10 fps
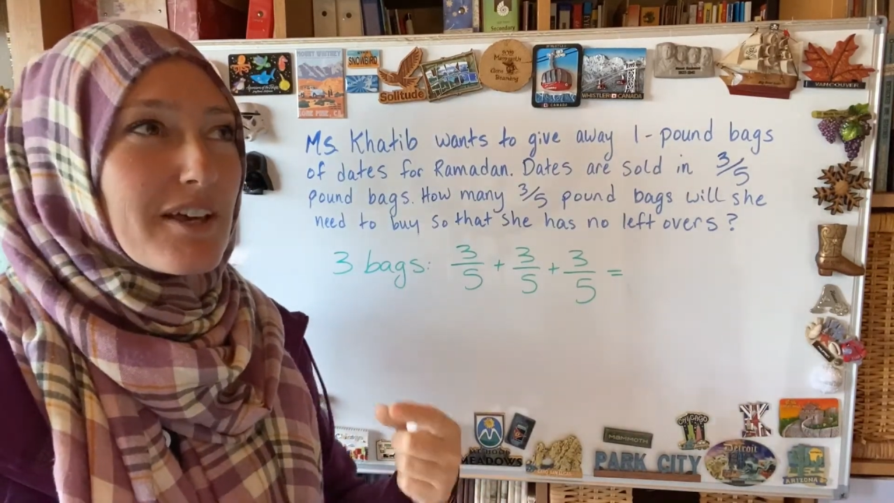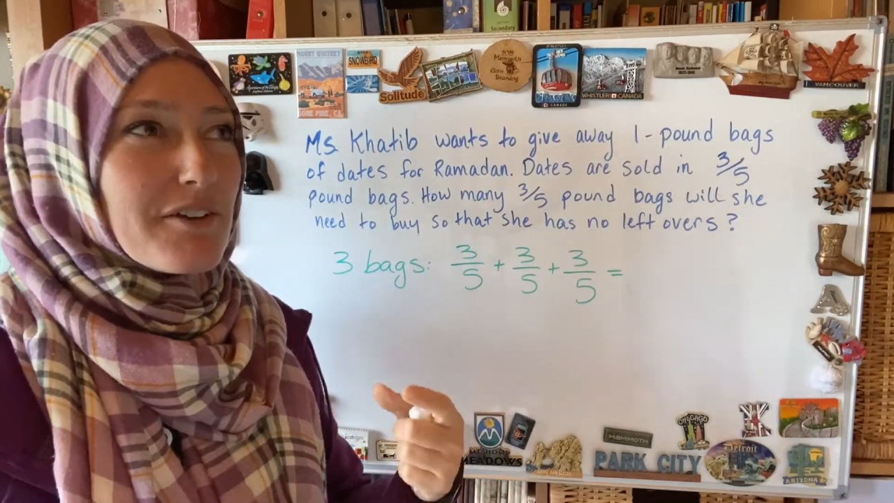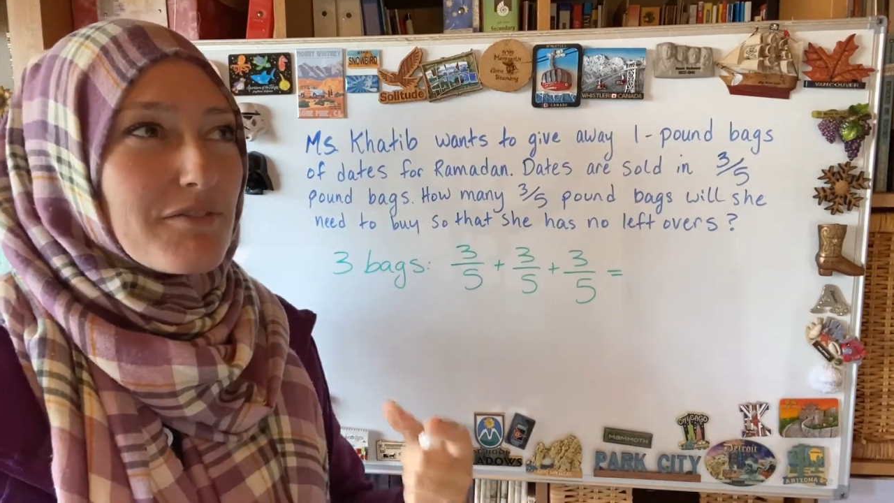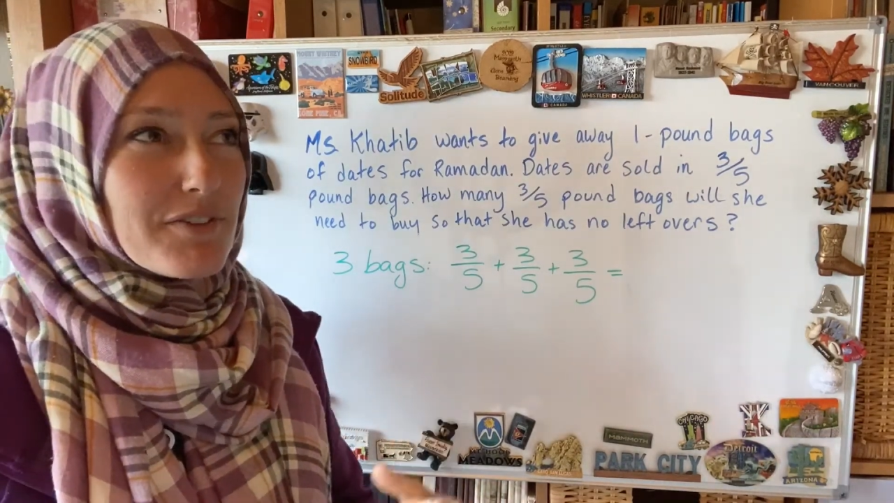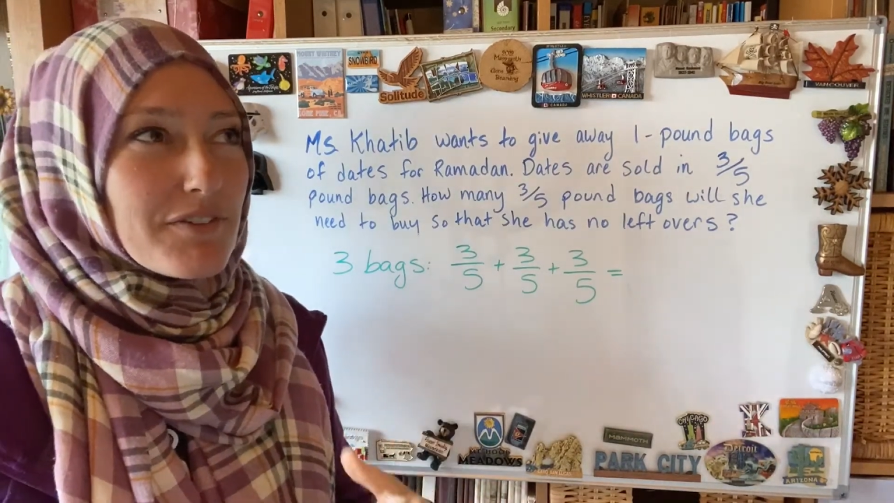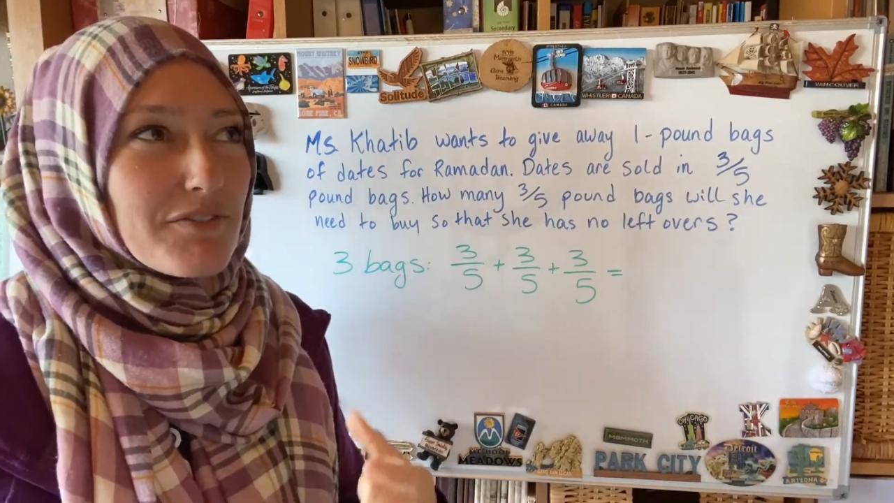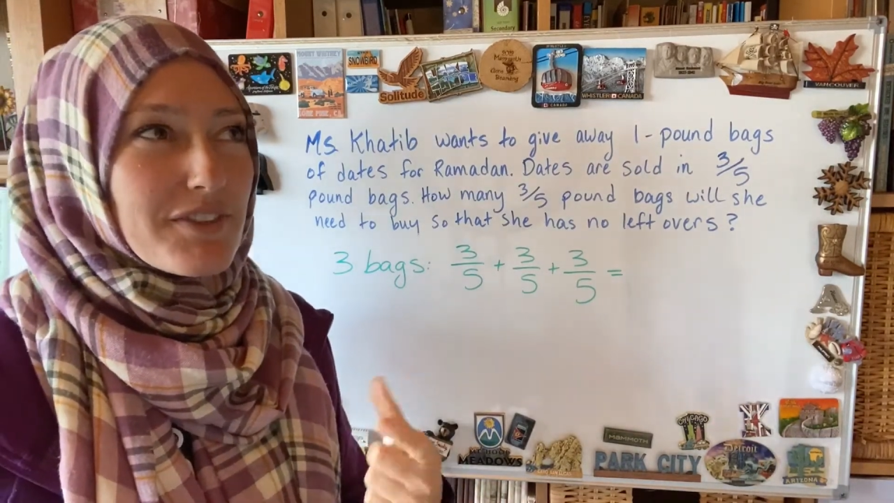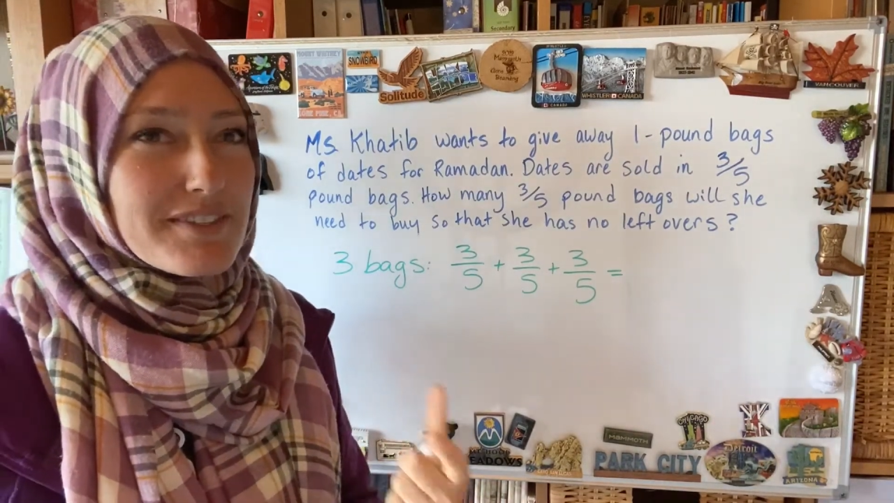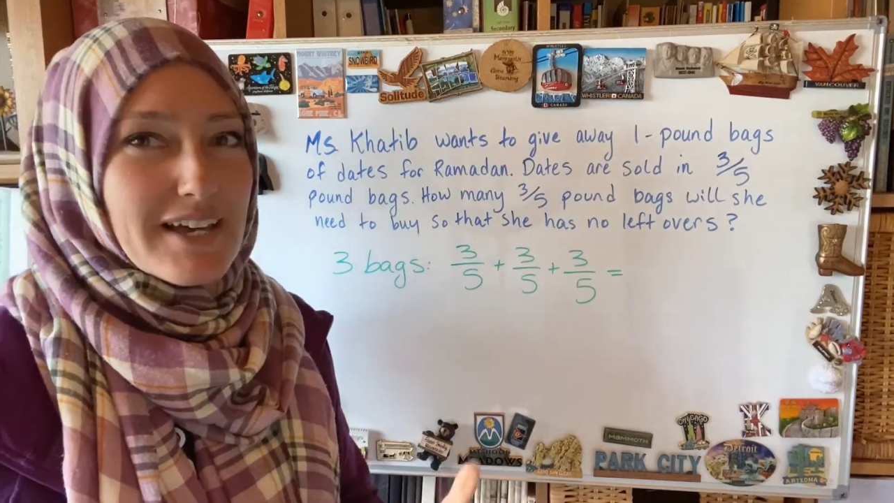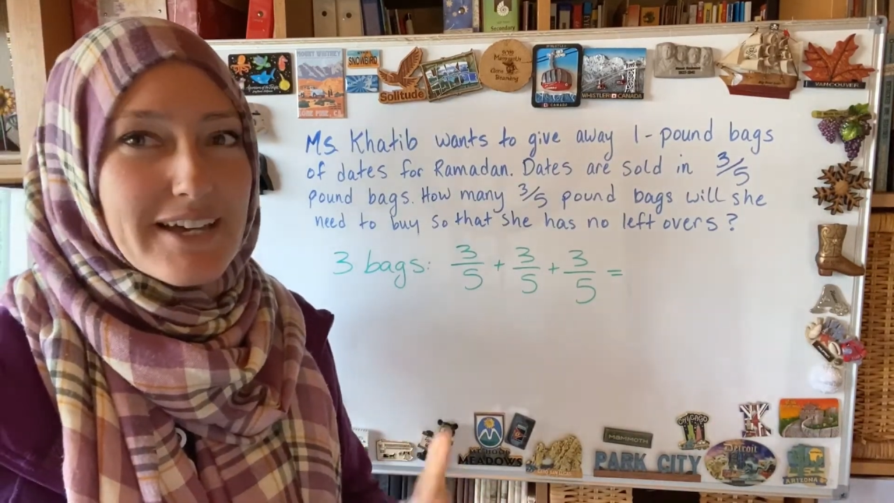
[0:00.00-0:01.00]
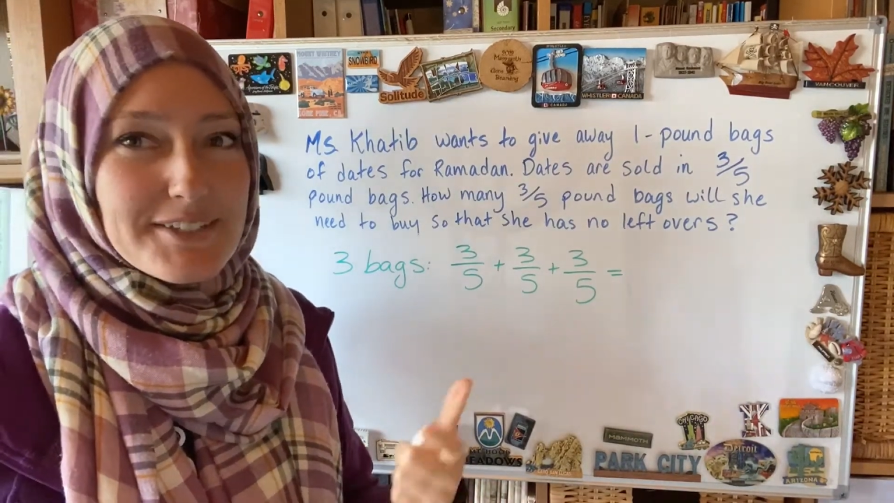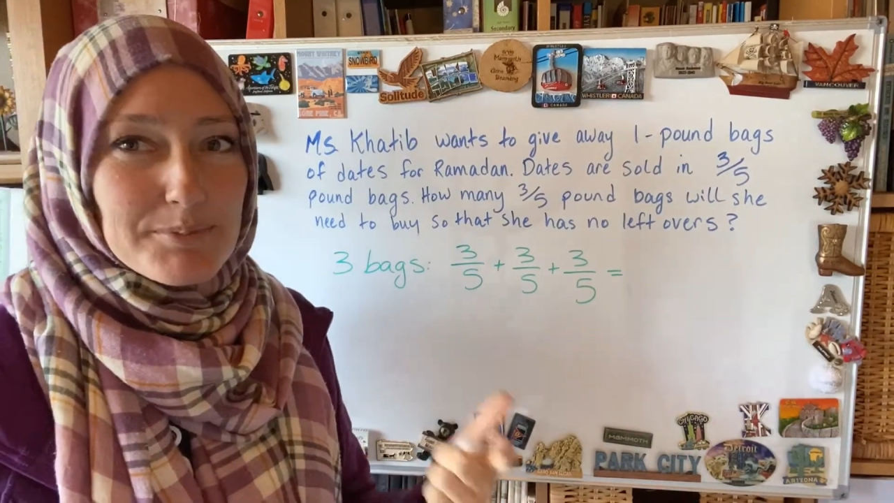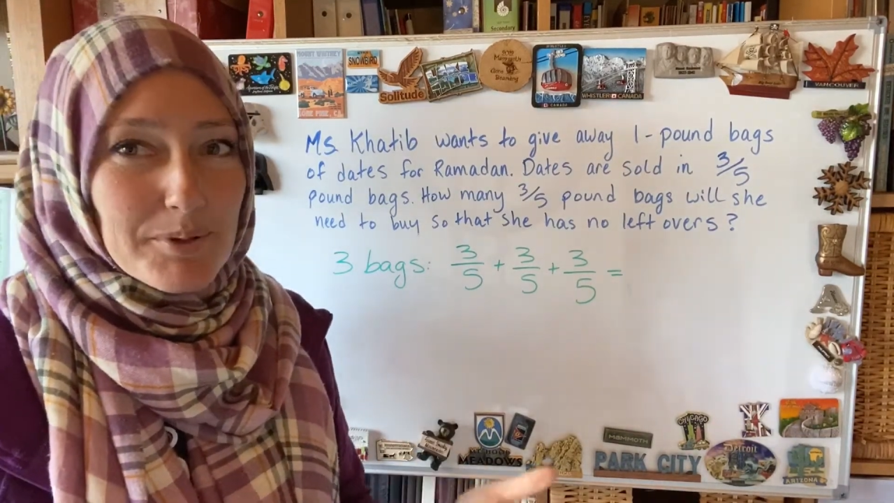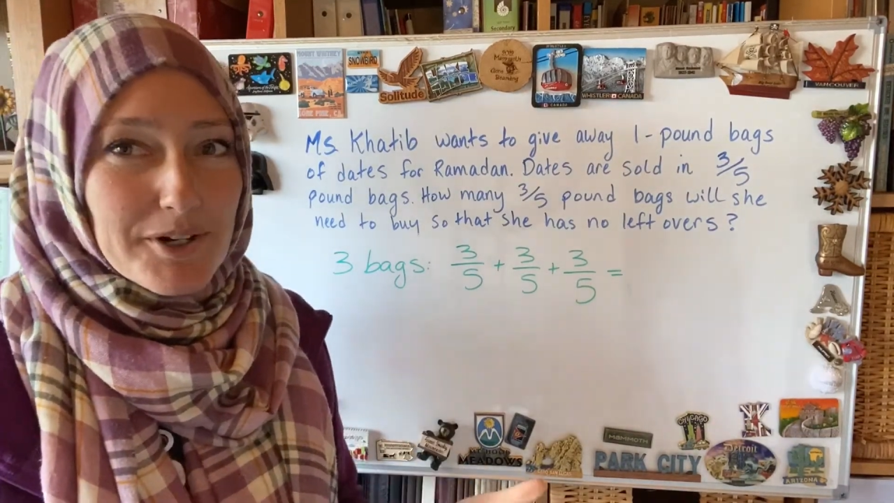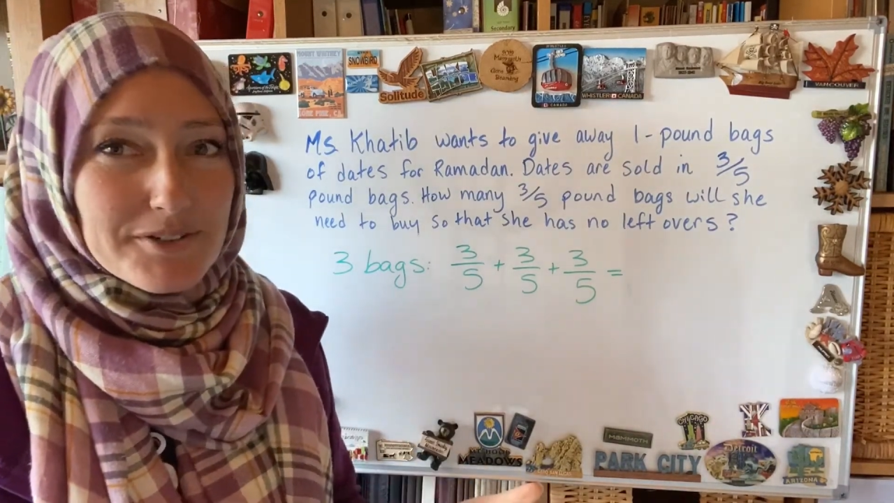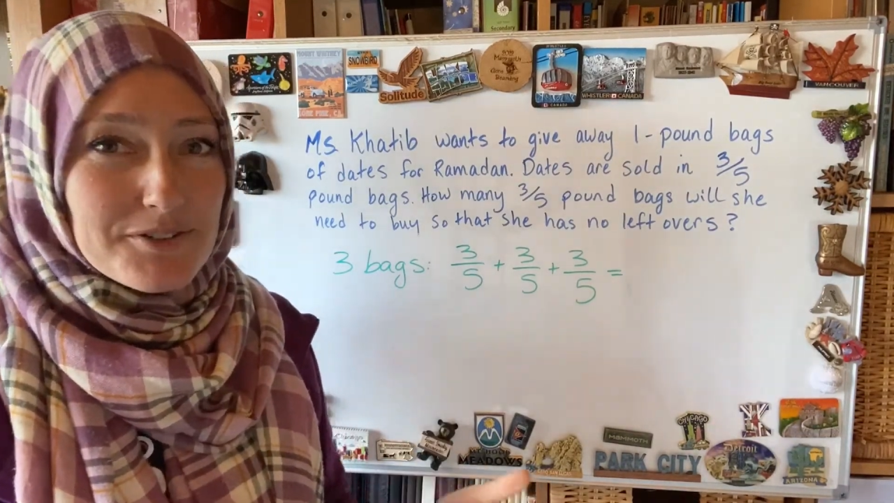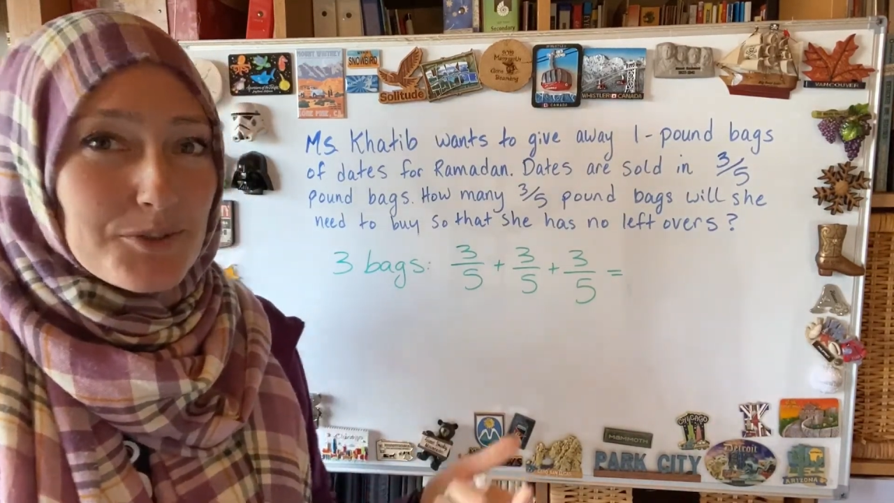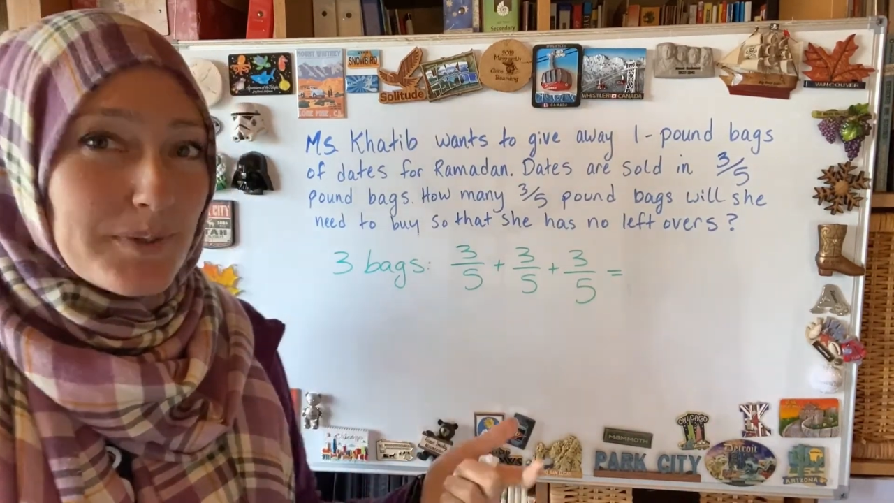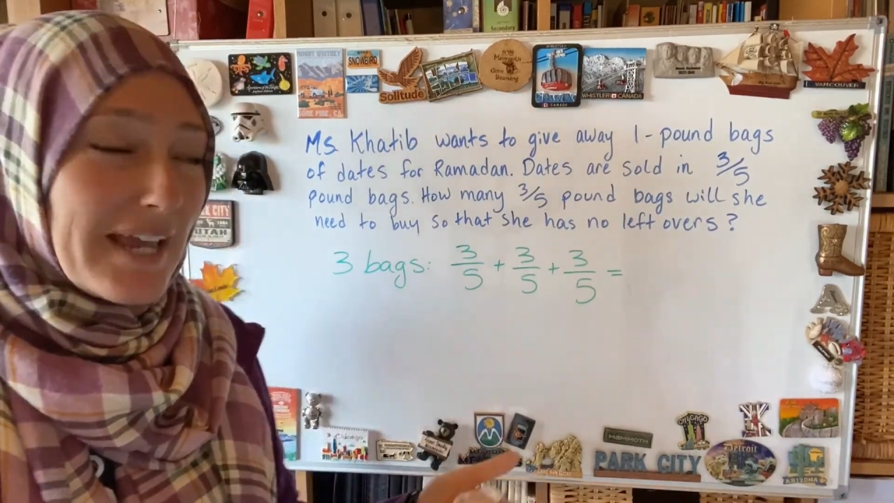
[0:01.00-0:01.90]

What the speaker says: 5th sized parts do we